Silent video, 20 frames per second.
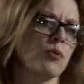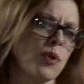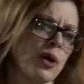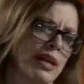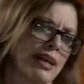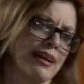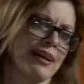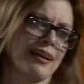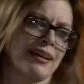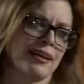want
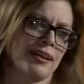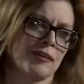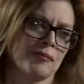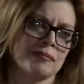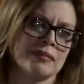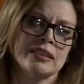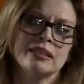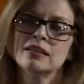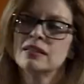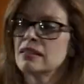to help,
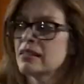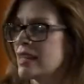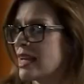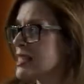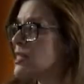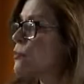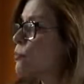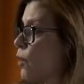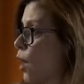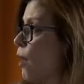
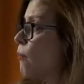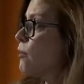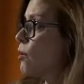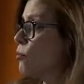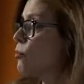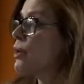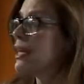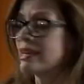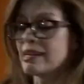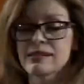that's a
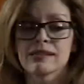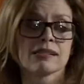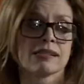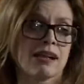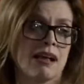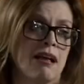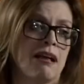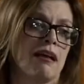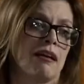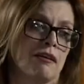problem we can
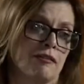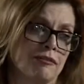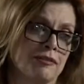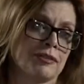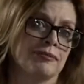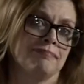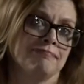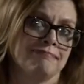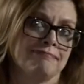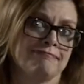solve.
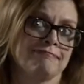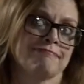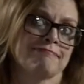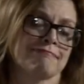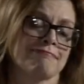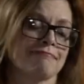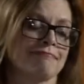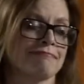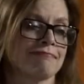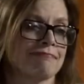
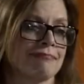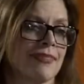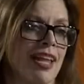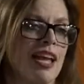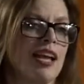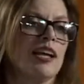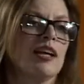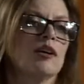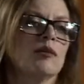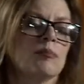
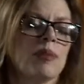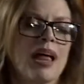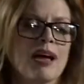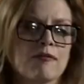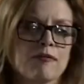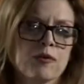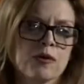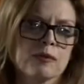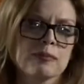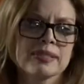
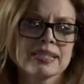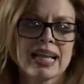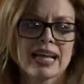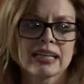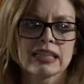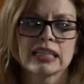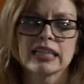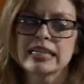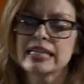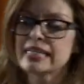Platforms like
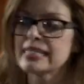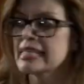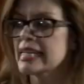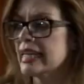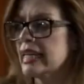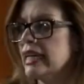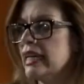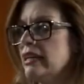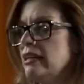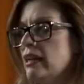
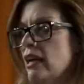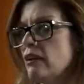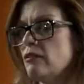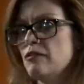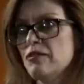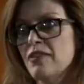LinkedIn and